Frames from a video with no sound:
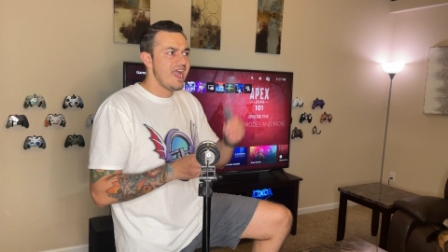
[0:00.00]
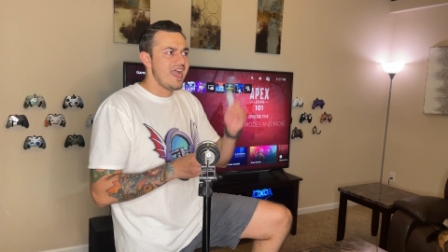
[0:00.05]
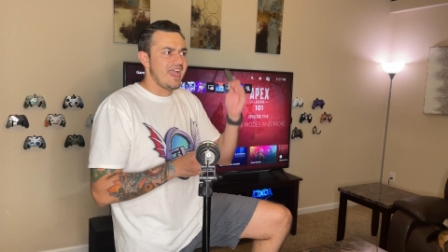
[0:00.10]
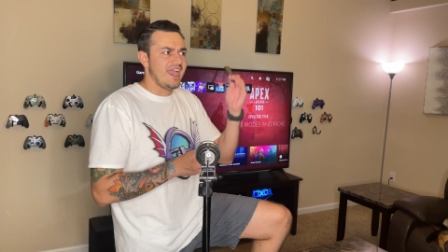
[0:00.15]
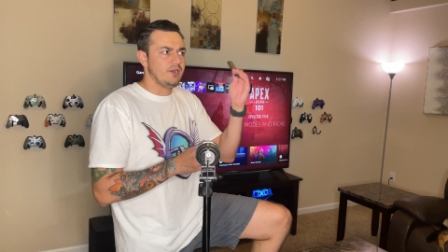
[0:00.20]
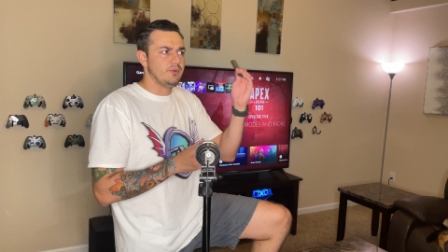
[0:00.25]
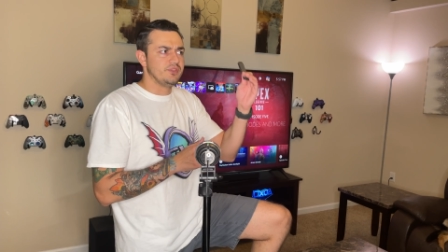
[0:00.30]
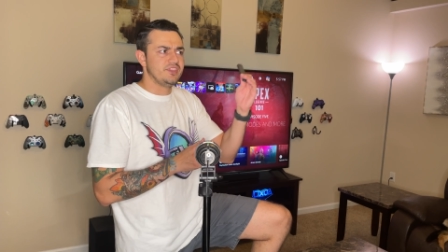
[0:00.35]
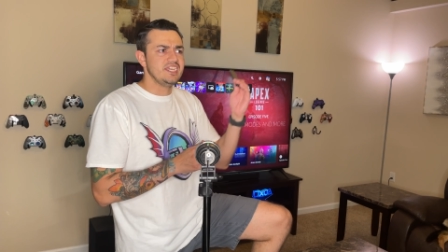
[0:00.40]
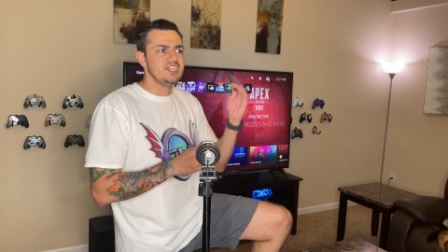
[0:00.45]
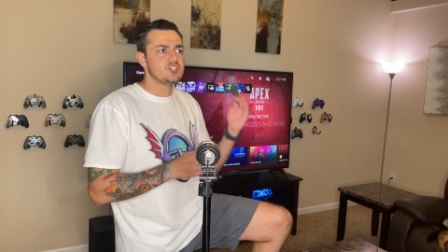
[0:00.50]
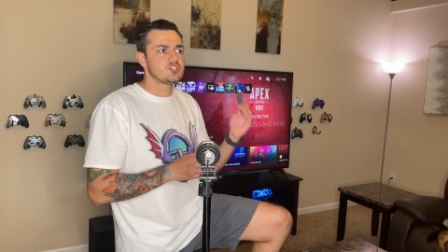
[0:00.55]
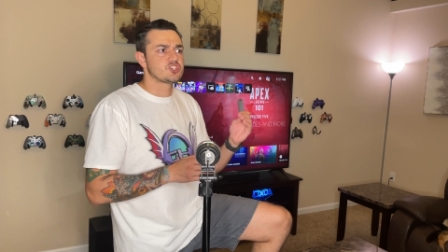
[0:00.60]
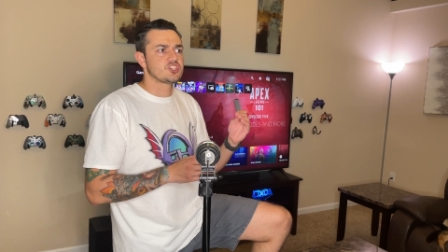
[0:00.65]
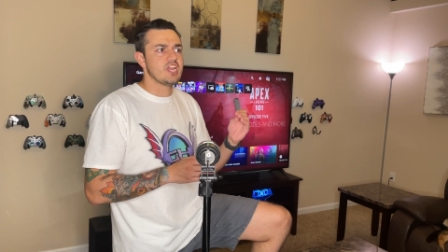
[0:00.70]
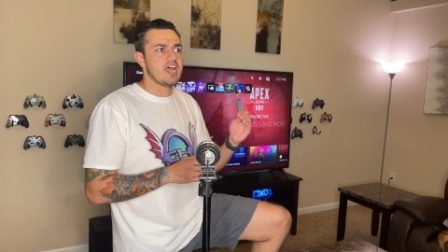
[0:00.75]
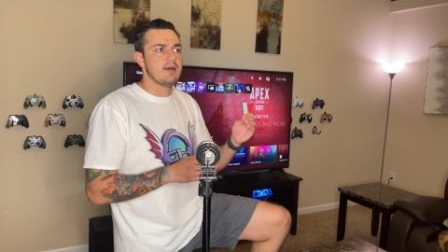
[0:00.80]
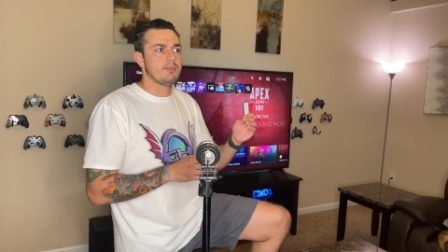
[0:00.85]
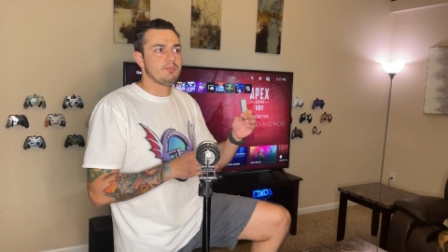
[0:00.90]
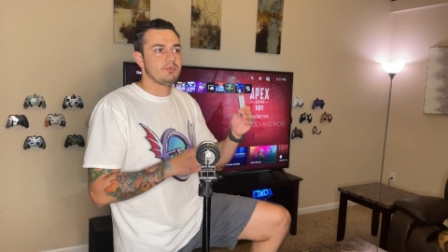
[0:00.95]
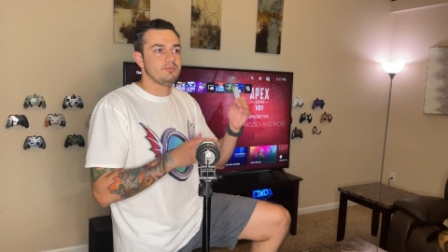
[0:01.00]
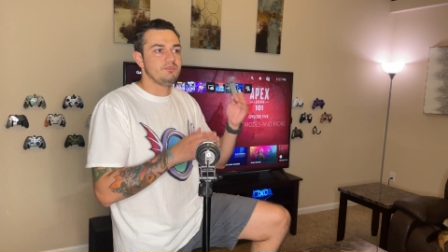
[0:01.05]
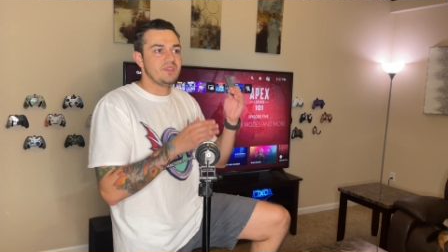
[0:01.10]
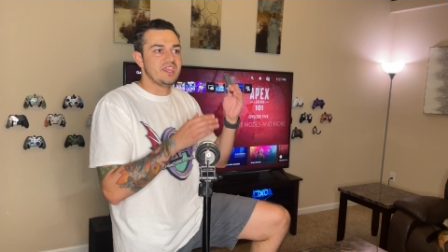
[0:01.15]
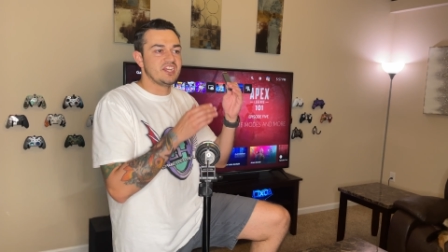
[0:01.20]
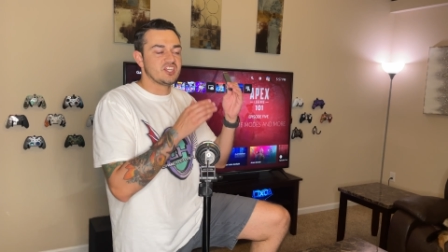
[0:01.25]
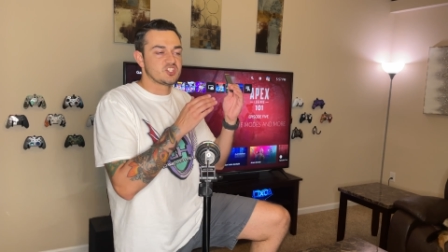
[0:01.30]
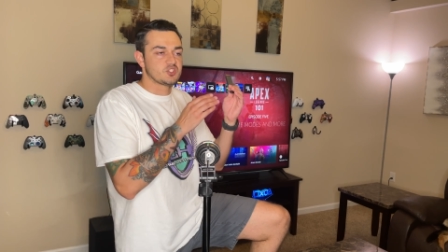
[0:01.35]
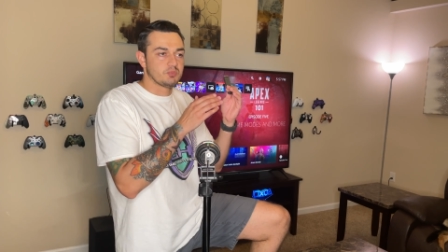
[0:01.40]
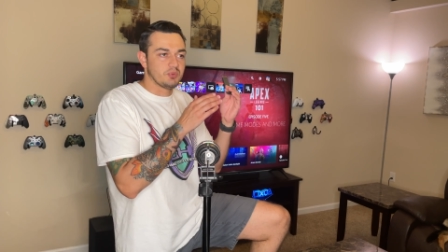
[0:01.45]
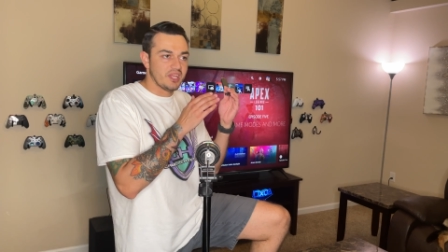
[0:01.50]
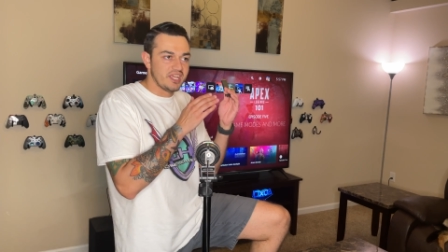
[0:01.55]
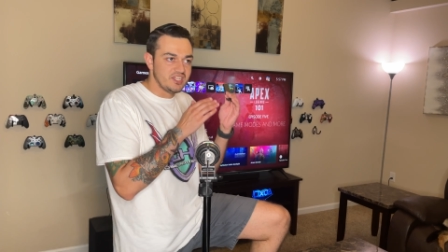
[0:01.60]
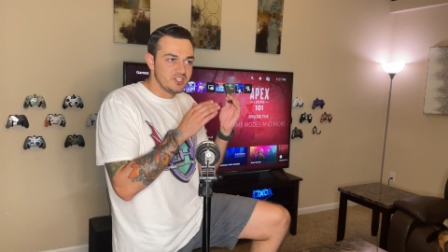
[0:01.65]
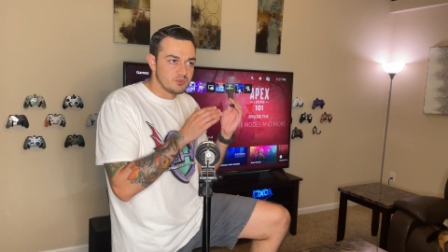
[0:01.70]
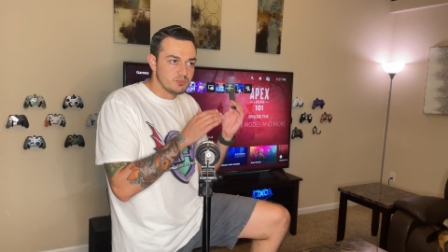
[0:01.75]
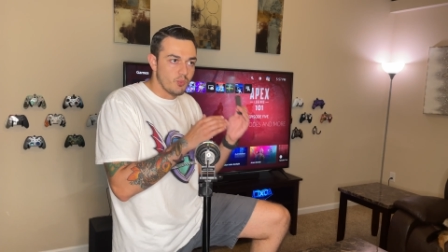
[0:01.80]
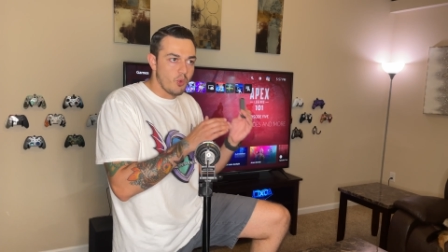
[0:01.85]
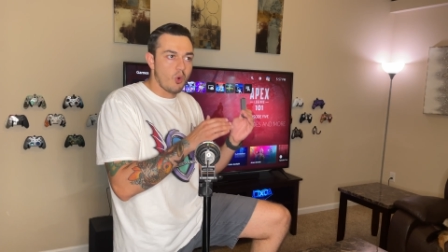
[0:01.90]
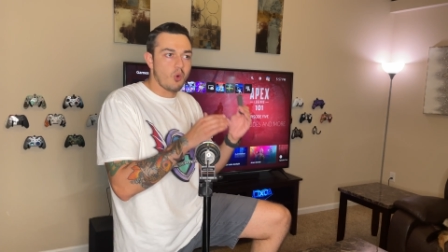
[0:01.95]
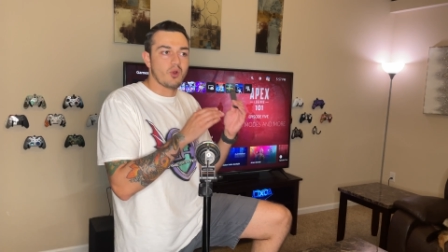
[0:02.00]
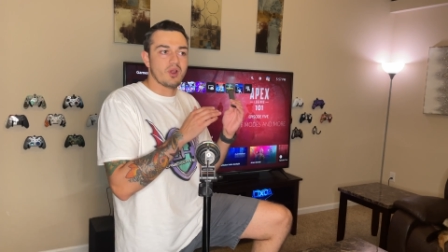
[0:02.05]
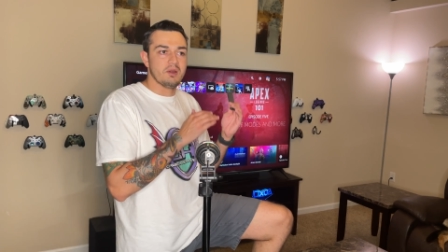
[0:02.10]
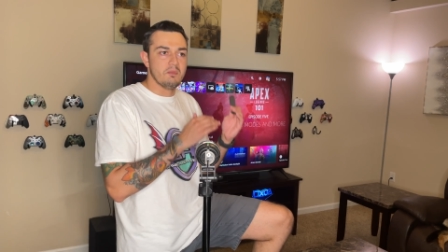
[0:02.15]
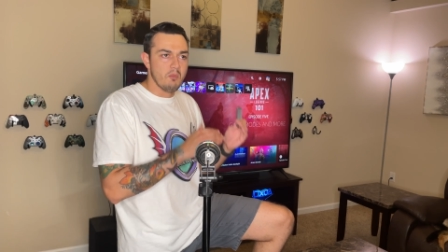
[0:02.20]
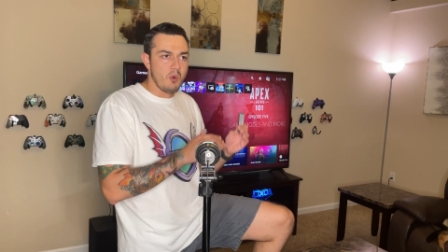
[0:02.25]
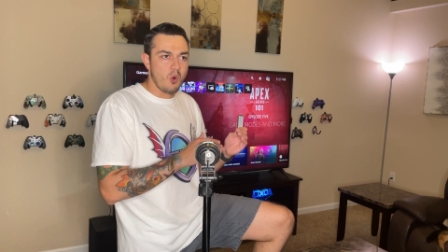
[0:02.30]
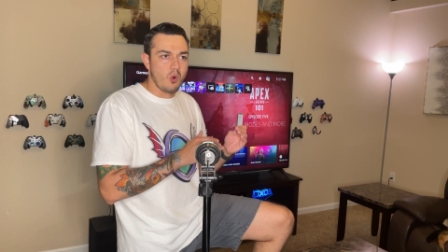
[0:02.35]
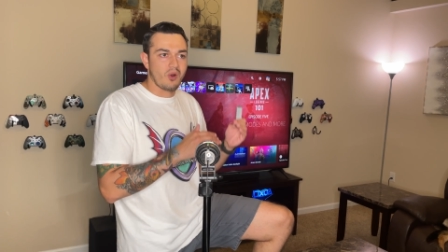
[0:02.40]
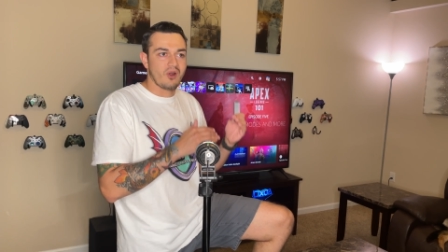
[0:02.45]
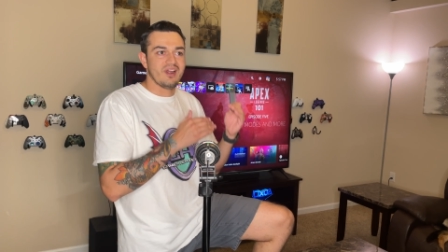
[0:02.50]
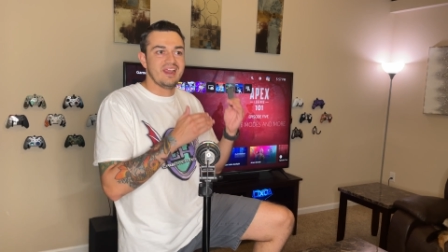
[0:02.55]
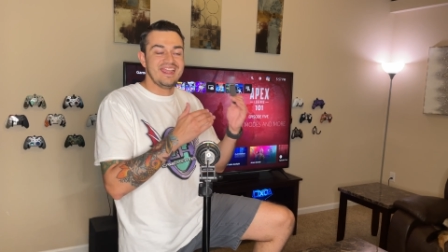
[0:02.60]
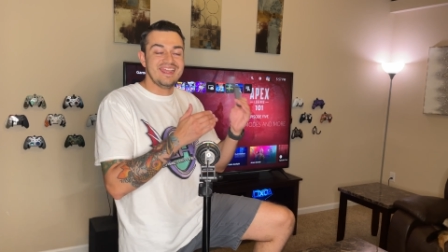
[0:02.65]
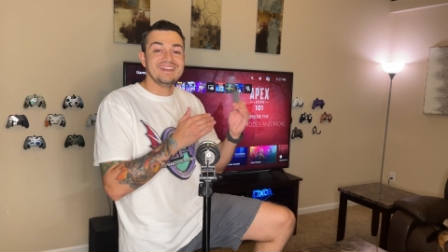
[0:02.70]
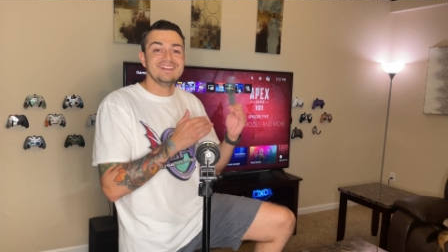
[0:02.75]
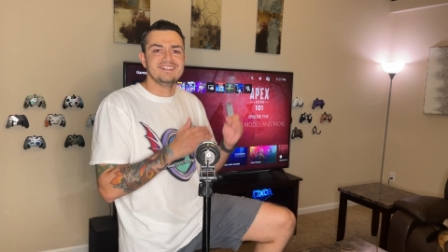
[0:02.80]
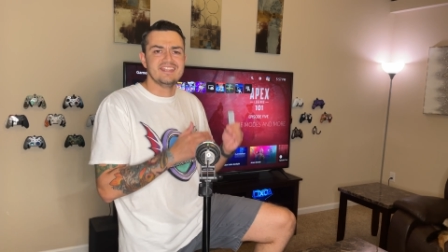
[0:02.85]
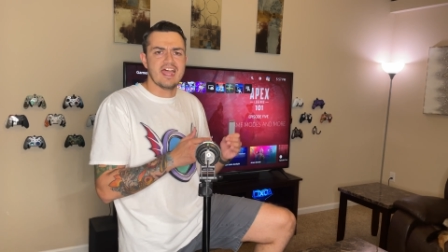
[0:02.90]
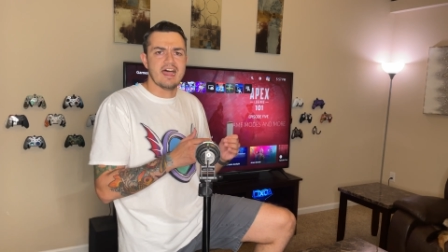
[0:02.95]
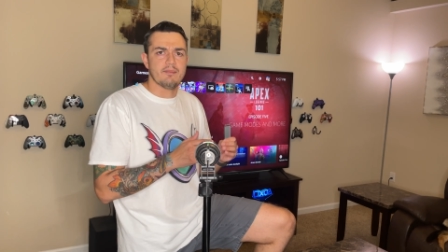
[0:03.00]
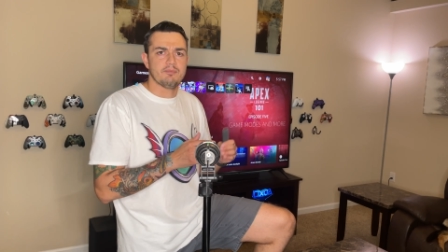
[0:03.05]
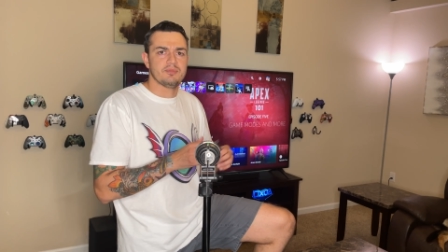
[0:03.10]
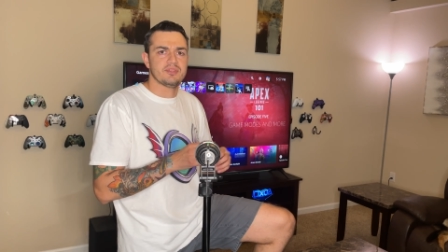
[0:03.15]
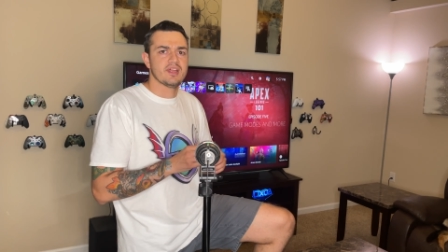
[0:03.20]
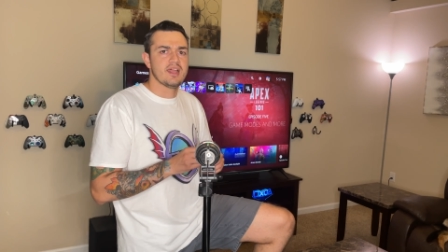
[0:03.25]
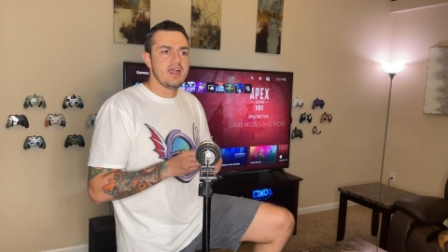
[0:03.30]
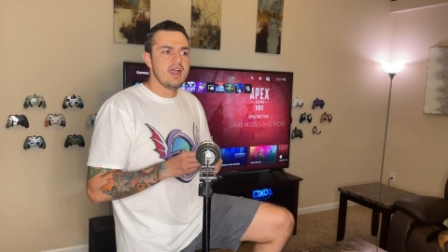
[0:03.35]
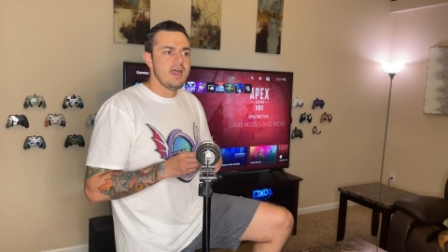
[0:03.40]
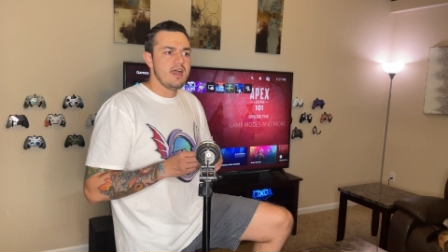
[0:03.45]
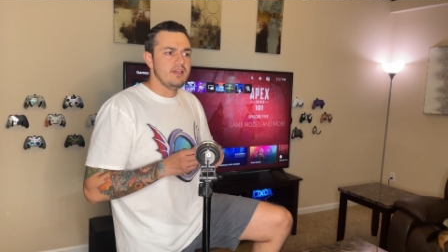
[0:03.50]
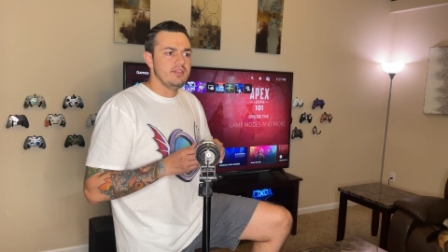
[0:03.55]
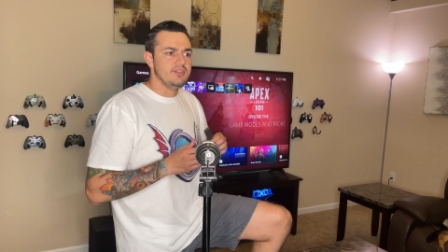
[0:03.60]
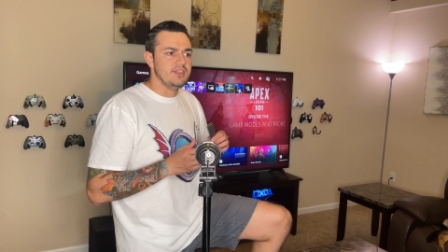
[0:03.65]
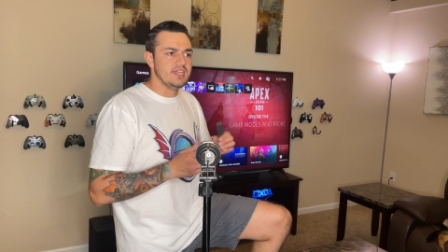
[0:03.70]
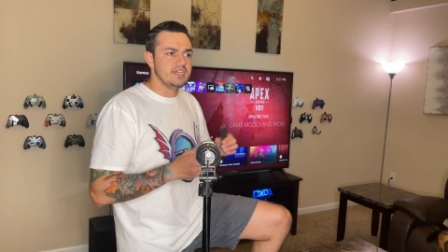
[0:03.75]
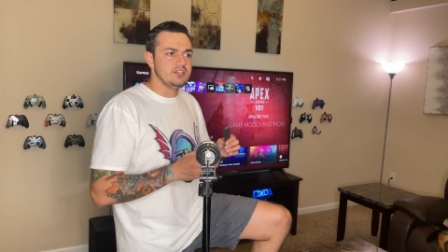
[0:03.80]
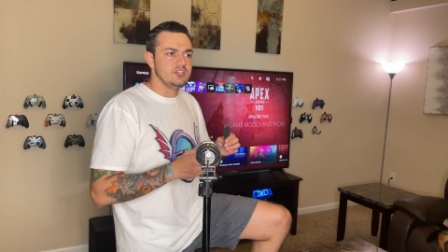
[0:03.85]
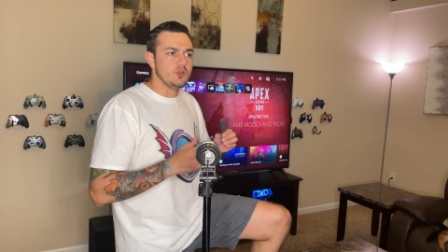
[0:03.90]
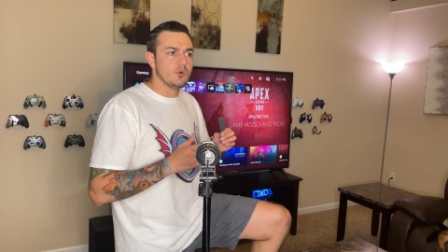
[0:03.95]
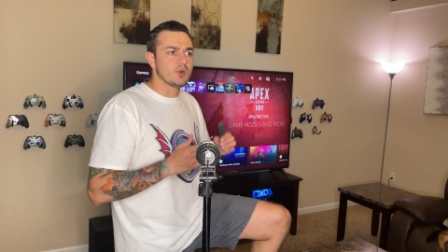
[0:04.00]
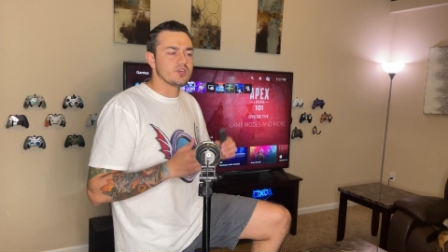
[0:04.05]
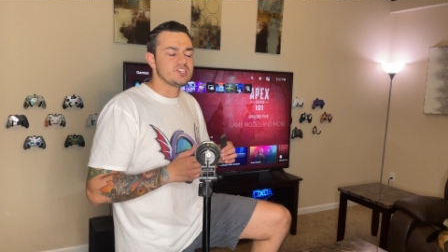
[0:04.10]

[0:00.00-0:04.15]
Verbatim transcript: And with each step, it explains more and more in depth that you are